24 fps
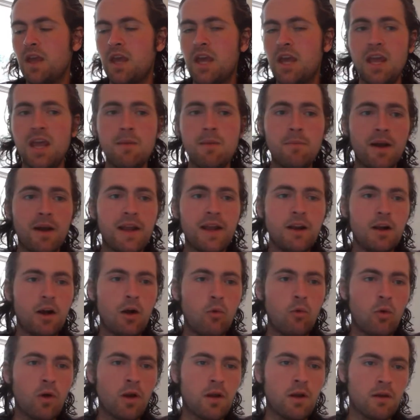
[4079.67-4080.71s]
He might
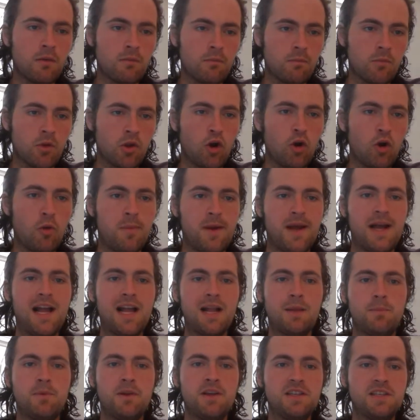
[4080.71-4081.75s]
not want to go
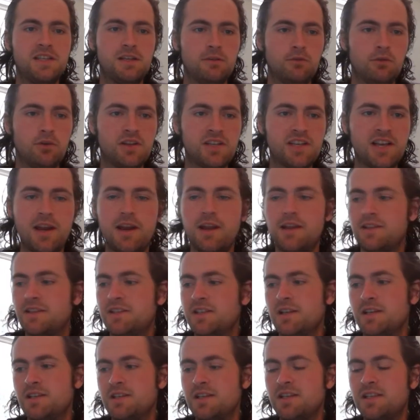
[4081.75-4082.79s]
back because he looks at it and
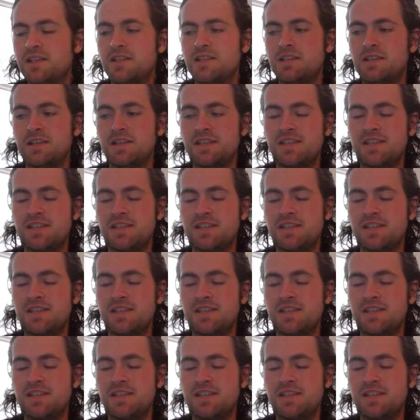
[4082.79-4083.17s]
says this is the